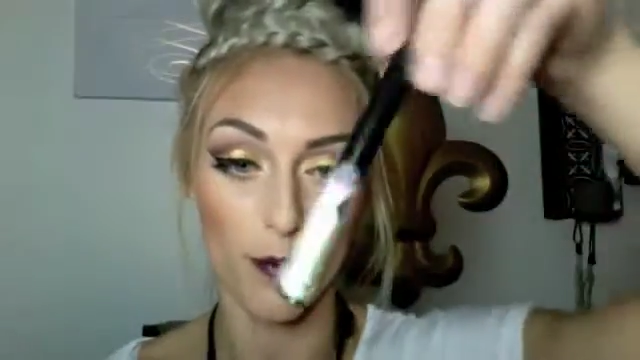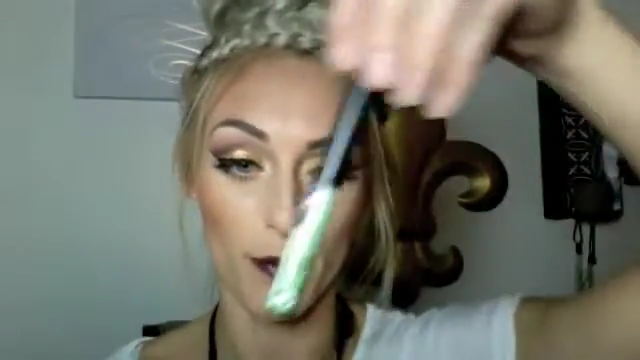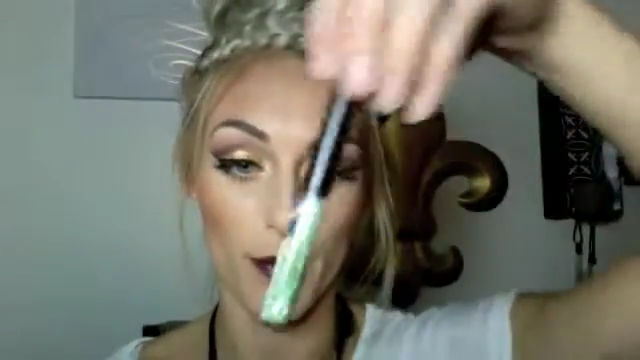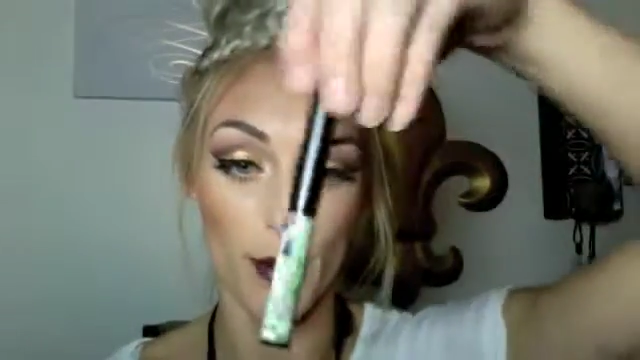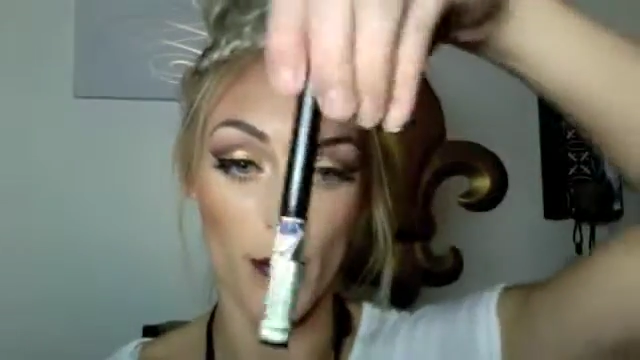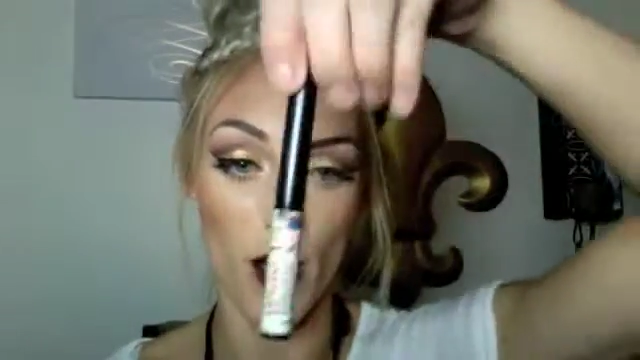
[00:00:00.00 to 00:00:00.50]

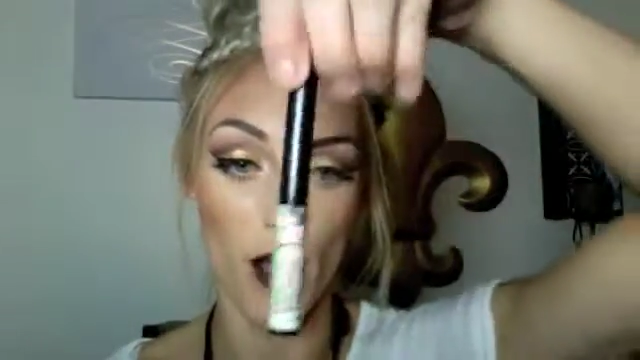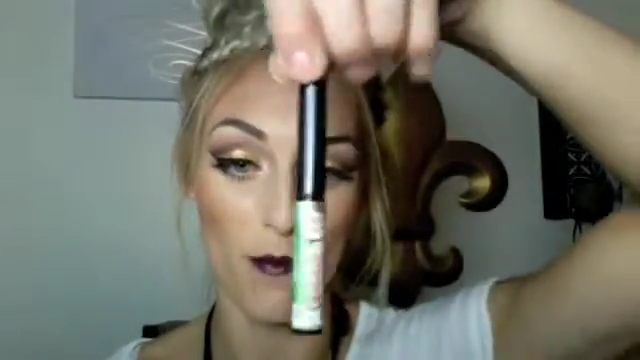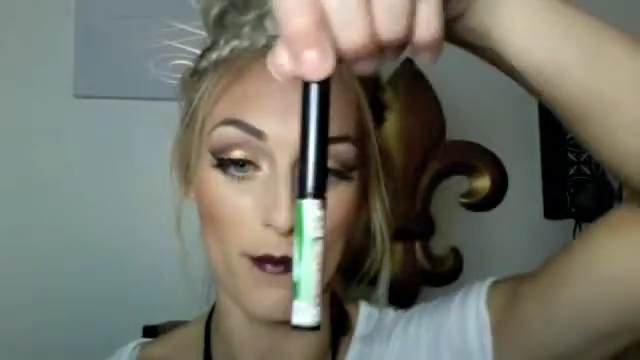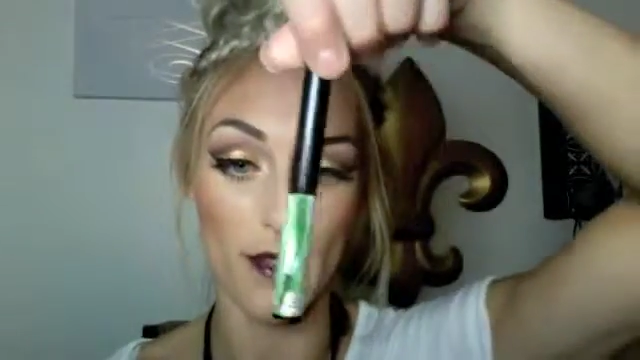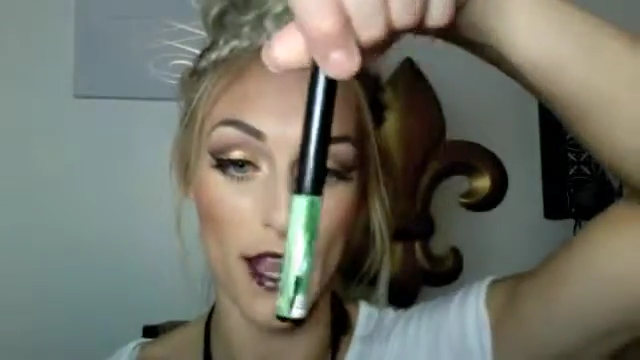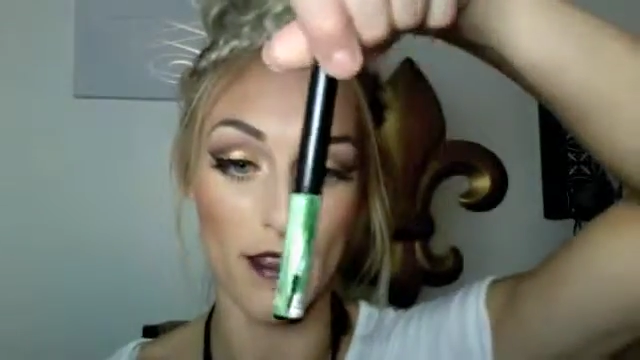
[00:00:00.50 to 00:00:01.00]
The
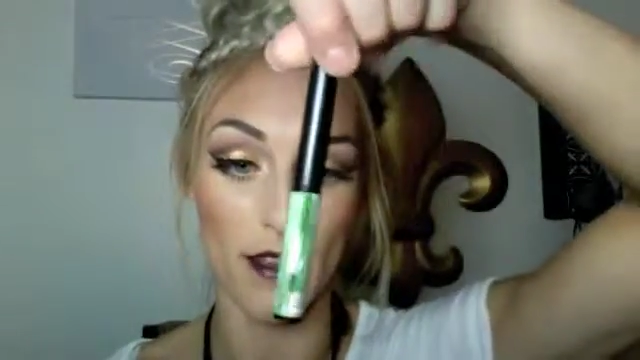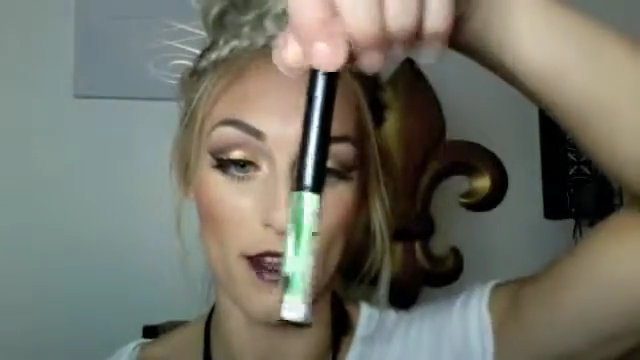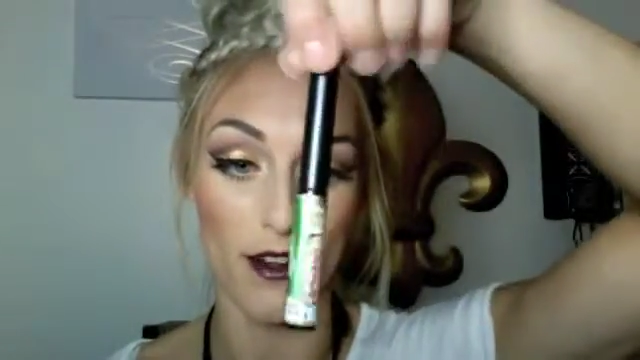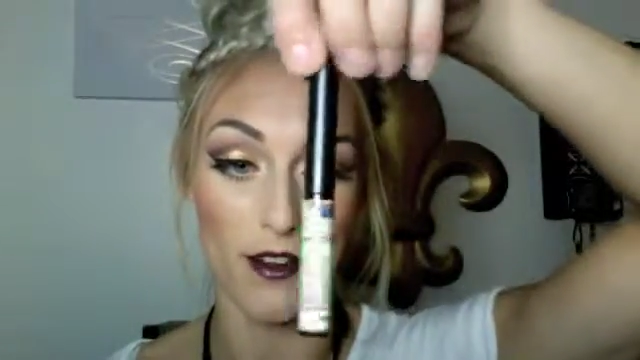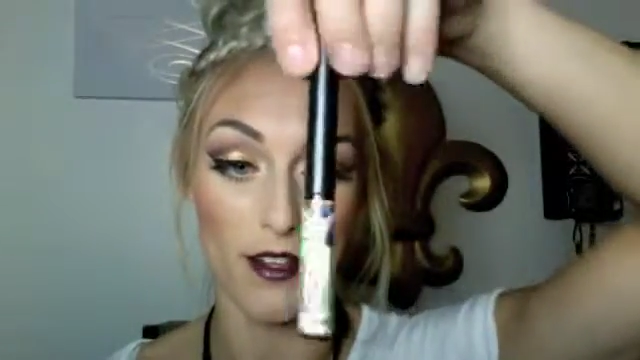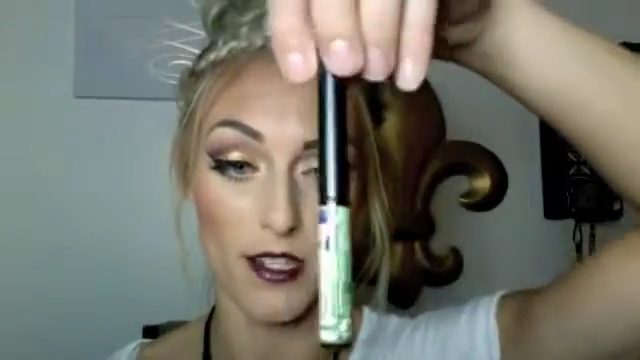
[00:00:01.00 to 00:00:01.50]
Balm's
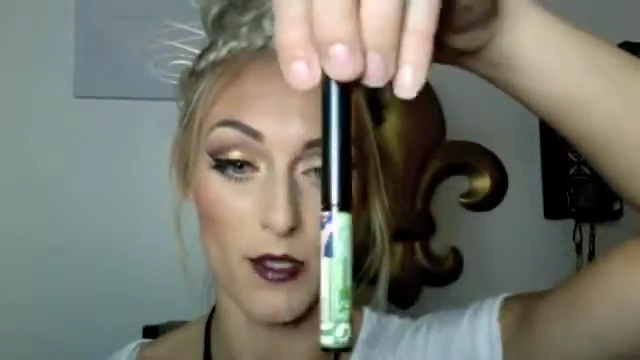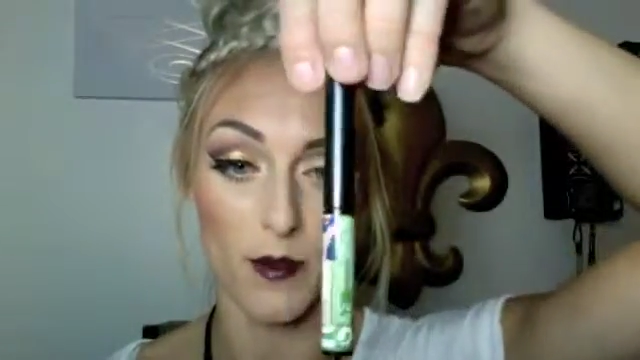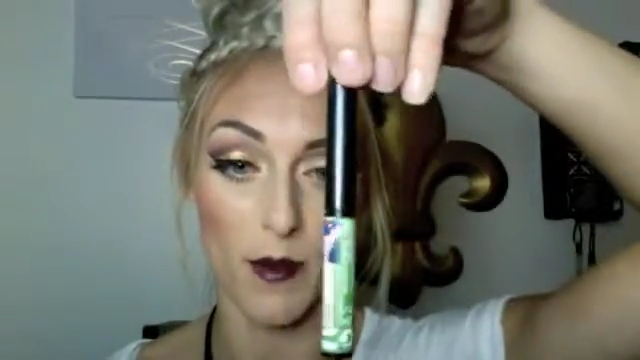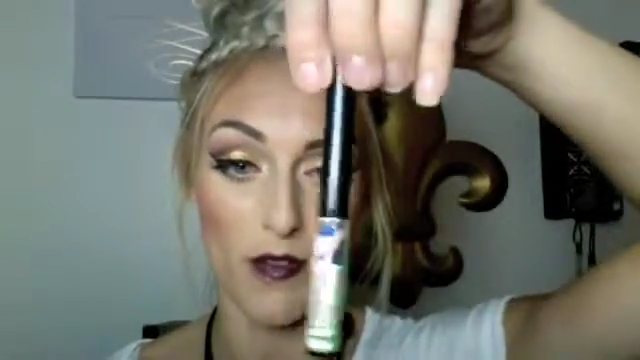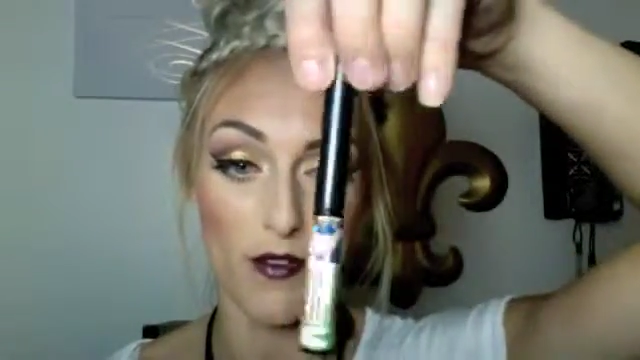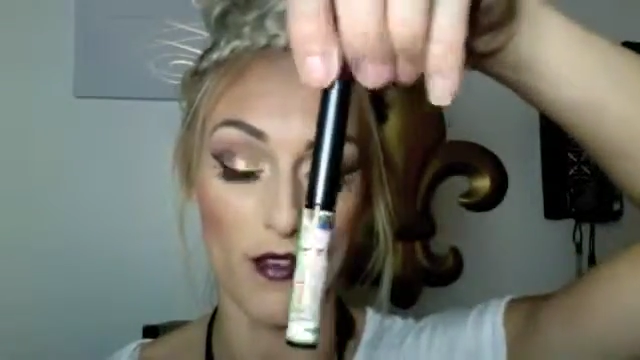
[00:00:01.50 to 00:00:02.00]
eyeliner, this is
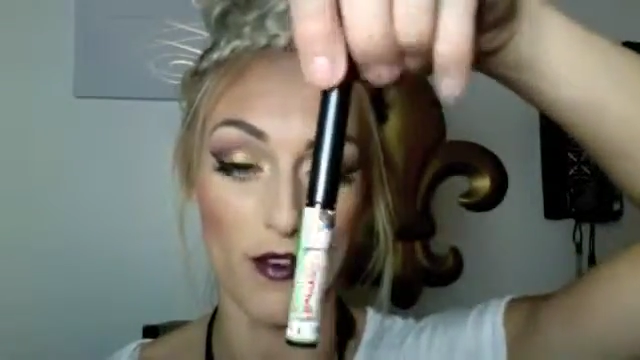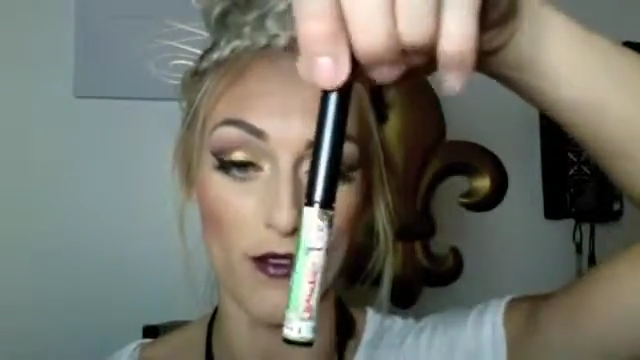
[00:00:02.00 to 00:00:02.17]
my favorite